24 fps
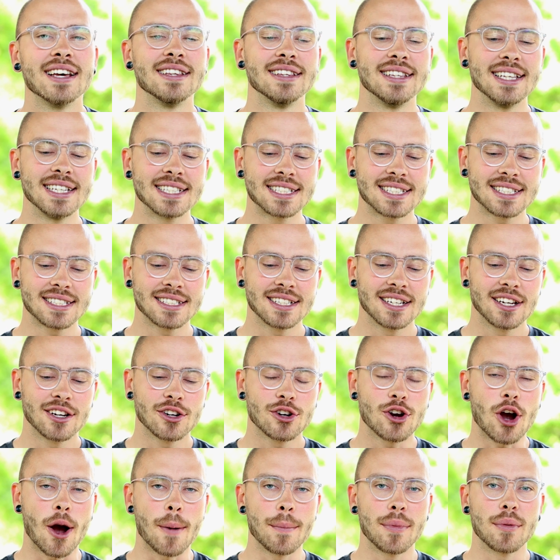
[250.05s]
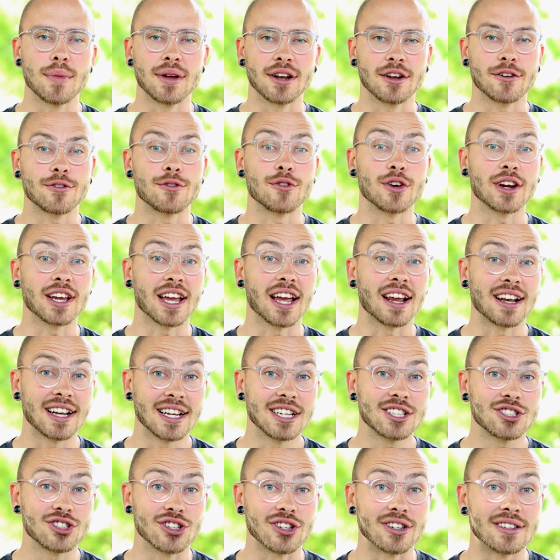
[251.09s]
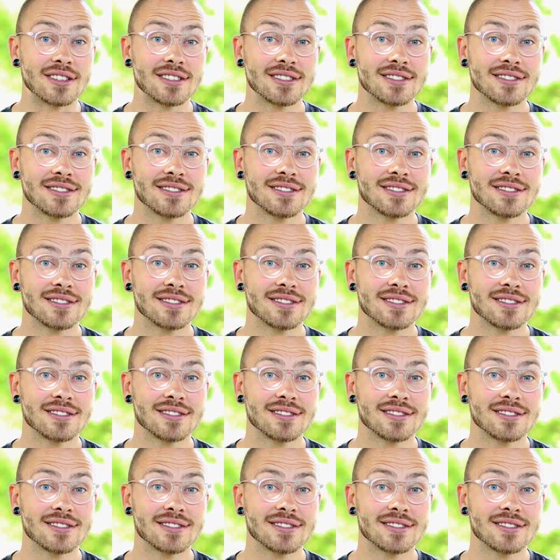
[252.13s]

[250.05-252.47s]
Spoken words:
This compliment of recognition